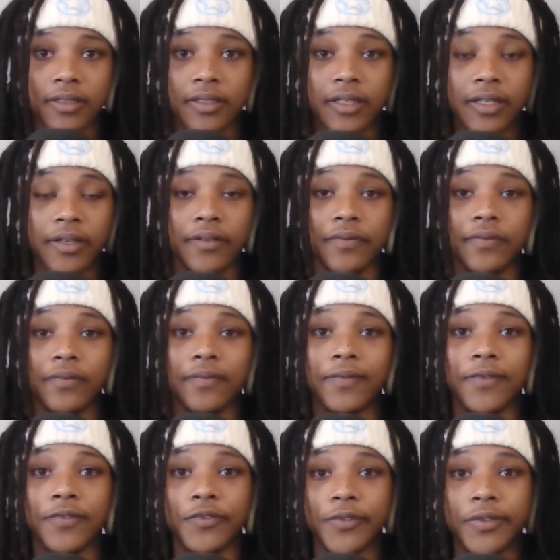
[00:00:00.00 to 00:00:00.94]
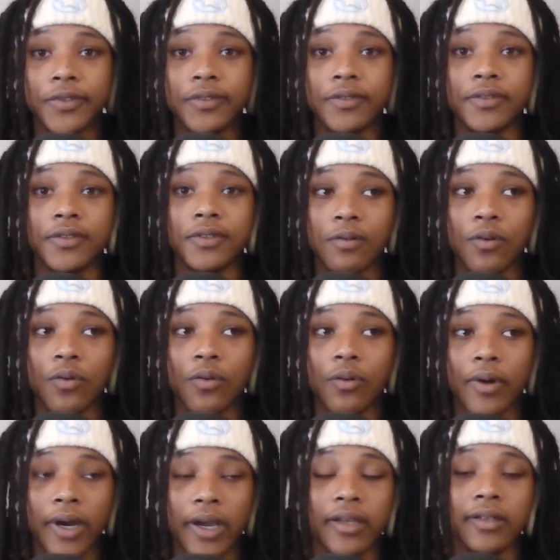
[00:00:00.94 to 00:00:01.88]
they've revealed
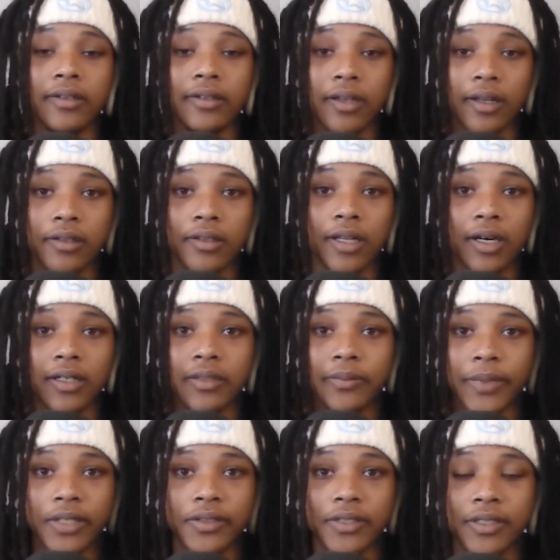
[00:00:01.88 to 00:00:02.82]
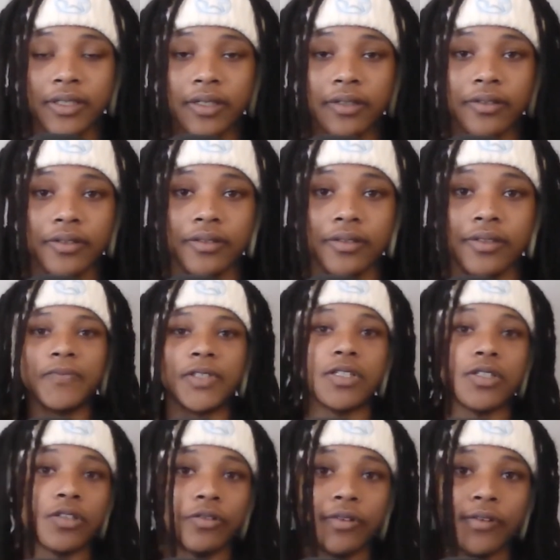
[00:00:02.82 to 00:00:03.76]
quite a lot about these characters. Let's
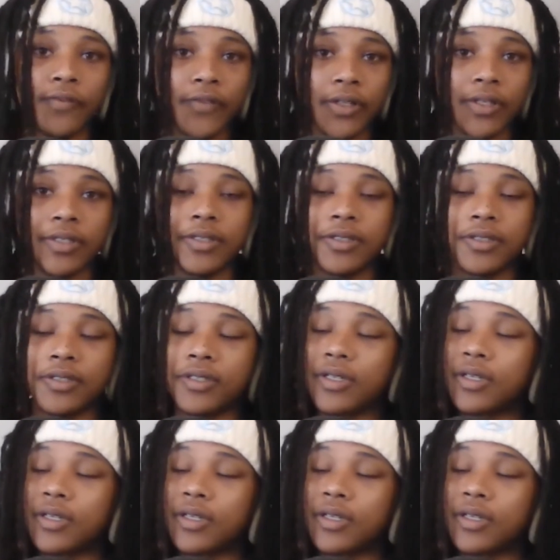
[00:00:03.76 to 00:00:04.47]
start with villains.